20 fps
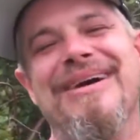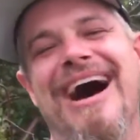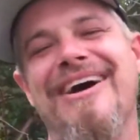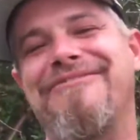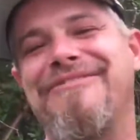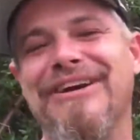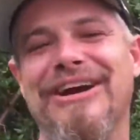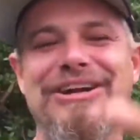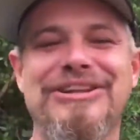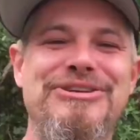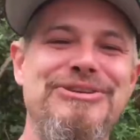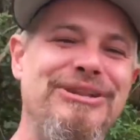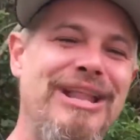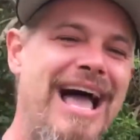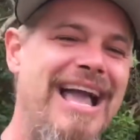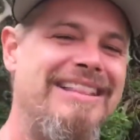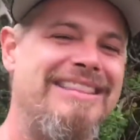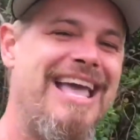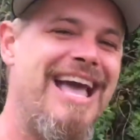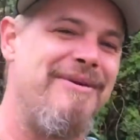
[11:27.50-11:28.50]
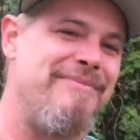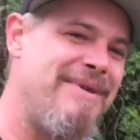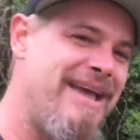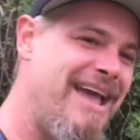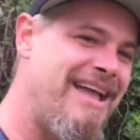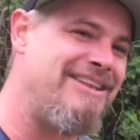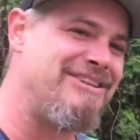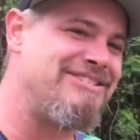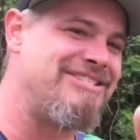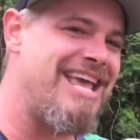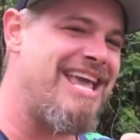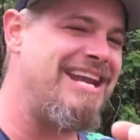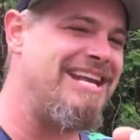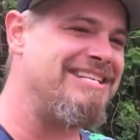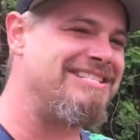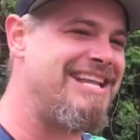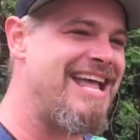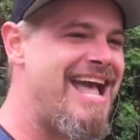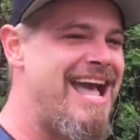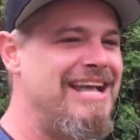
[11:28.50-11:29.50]
But I figured you like that, man. You say
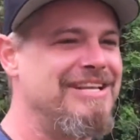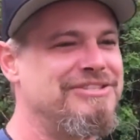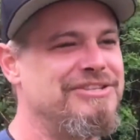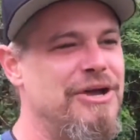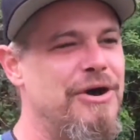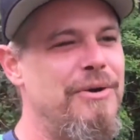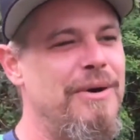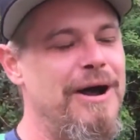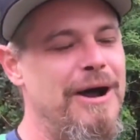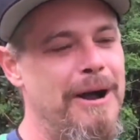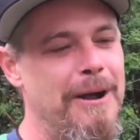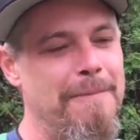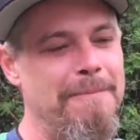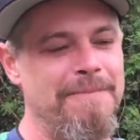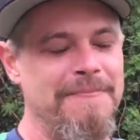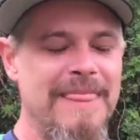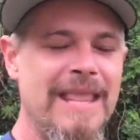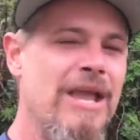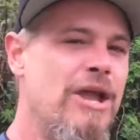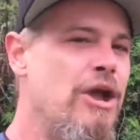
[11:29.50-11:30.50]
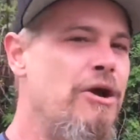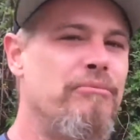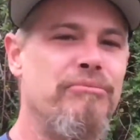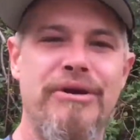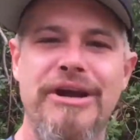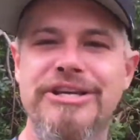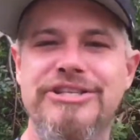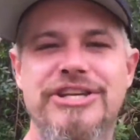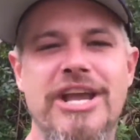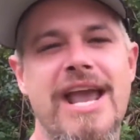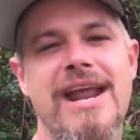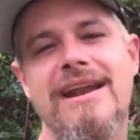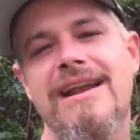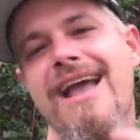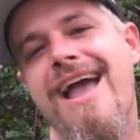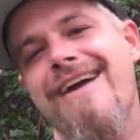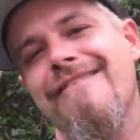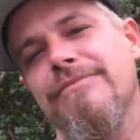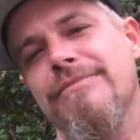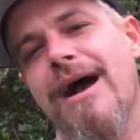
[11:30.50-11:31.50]
it as ass. So
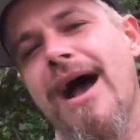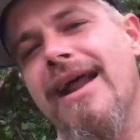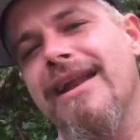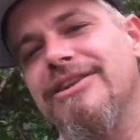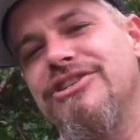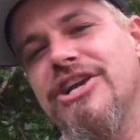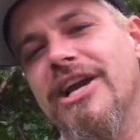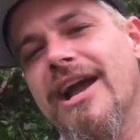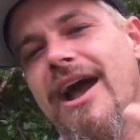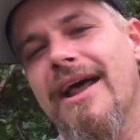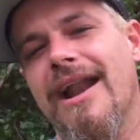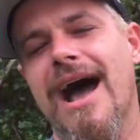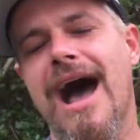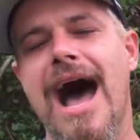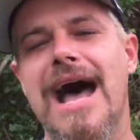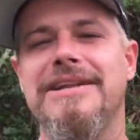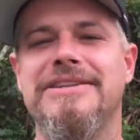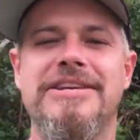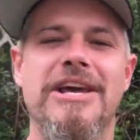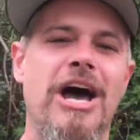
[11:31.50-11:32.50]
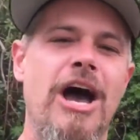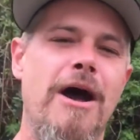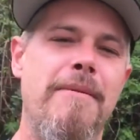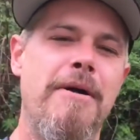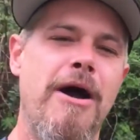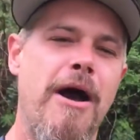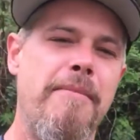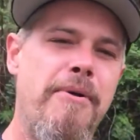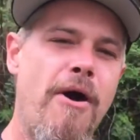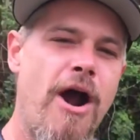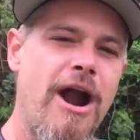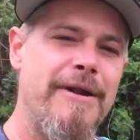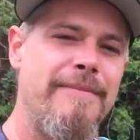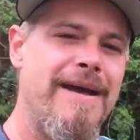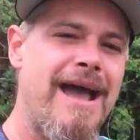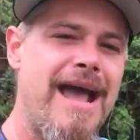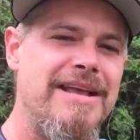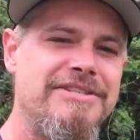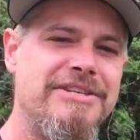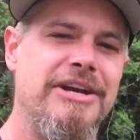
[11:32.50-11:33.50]
appreciate it, everybody. Check out Hot Tub Party
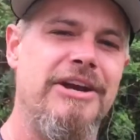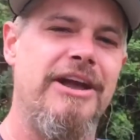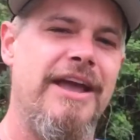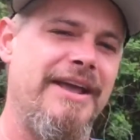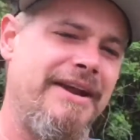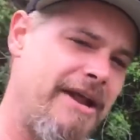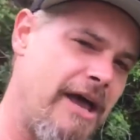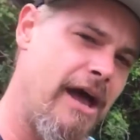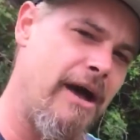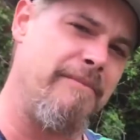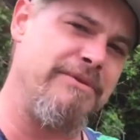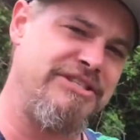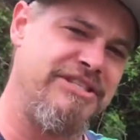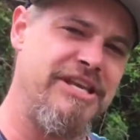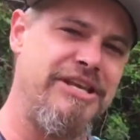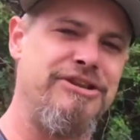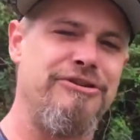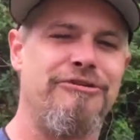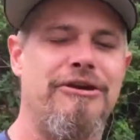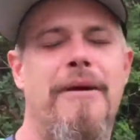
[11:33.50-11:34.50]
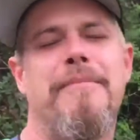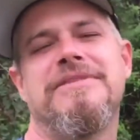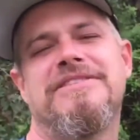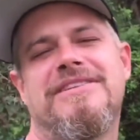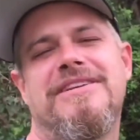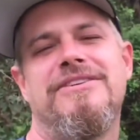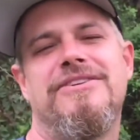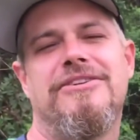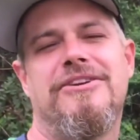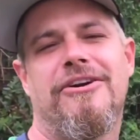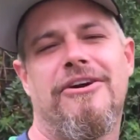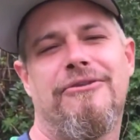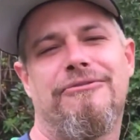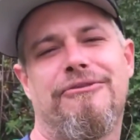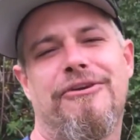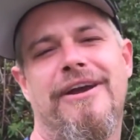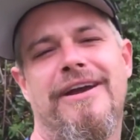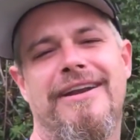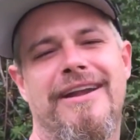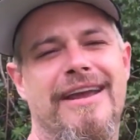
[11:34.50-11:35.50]
Massacre, and I'm gonna send your
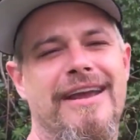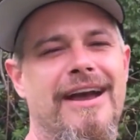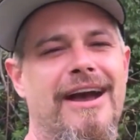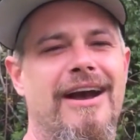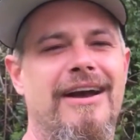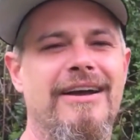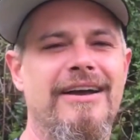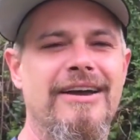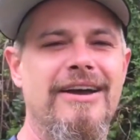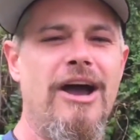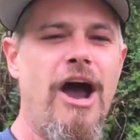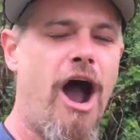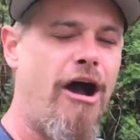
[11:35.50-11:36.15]
girlfriend a